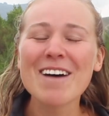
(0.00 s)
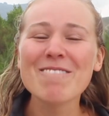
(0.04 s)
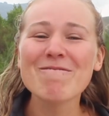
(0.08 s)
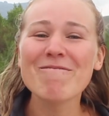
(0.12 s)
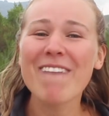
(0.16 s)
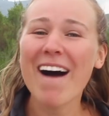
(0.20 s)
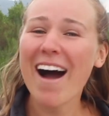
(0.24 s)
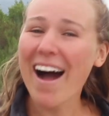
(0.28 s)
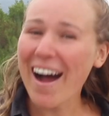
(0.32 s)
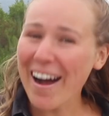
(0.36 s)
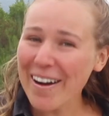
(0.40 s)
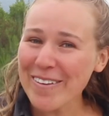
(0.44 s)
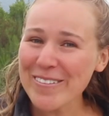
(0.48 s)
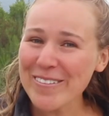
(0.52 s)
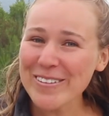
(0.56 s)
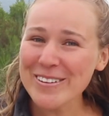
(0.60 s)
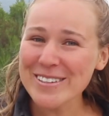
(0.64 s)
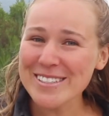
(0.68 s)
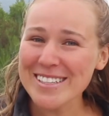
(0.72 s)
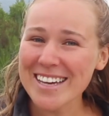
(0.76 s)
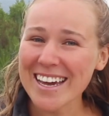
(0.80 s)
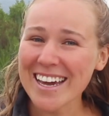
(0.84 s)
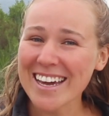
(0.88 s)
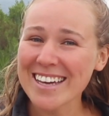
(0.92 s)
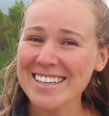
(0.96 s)
But I will
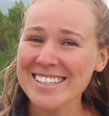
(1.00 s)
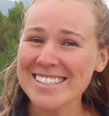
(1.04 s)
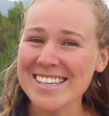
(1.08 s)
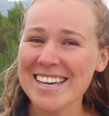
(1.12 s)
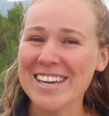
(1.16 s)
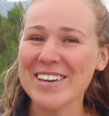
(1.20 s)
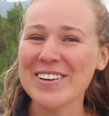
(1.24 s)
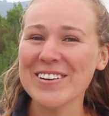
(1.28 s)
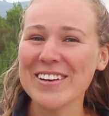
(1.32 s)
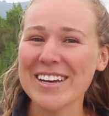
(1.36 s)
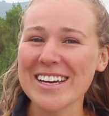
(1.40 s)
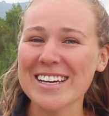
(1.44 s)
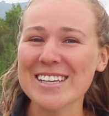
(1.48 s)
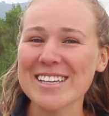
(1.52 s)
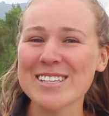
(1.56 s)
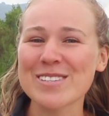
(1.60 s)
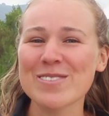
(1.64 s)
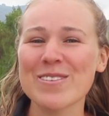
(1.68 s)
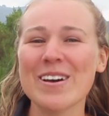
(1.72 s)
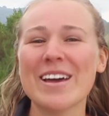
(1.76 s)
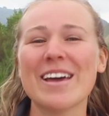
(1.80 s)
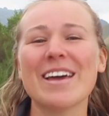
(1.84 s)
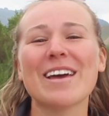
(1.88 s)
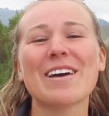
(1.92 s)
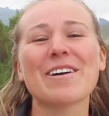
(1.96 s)
see you next
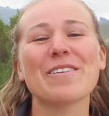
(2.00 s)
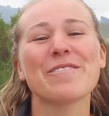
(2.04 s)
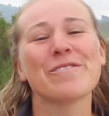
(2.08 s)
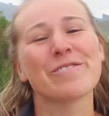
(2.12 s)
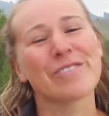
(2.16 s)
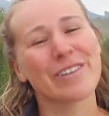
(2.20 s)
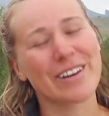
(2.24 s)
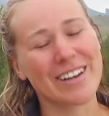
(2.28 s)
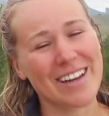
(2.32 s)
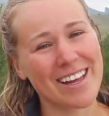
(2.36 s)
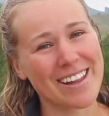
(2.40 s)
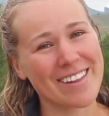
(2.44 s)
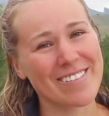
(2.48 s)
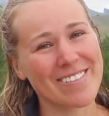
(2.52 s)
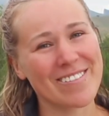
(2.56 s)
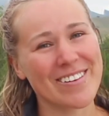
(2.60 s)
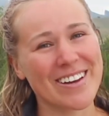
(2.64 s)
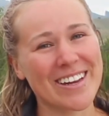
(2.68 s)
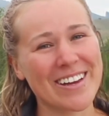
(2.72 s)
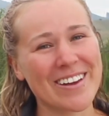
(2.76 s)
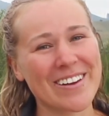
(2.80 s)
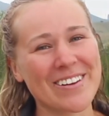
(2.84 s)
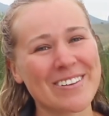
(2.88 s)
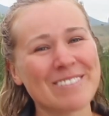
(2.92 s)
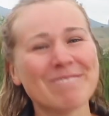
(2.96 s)
week for another
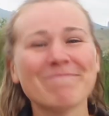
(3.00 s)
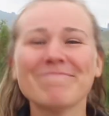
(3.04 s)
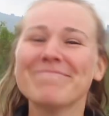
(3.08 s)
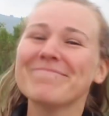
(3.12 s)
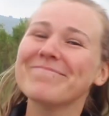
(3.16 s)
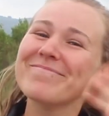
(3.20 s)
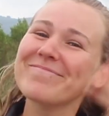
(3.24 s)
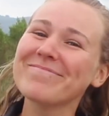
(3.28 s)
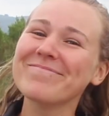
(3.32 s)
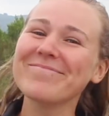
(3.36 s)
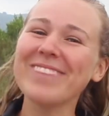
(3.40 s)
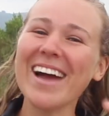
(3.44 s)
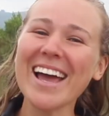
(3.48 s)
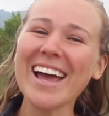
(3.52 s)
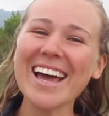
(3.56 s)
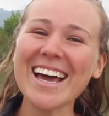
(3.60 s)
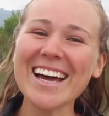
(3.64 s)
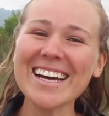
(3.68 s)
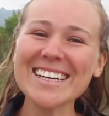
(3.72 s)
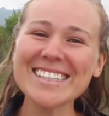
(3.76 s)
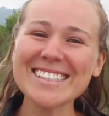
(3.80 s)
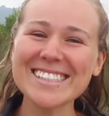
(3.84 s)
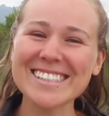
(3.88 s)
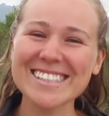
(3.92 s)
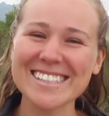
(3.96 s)
video. Bye
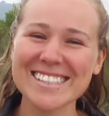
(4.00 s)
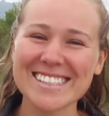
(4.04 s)
guys!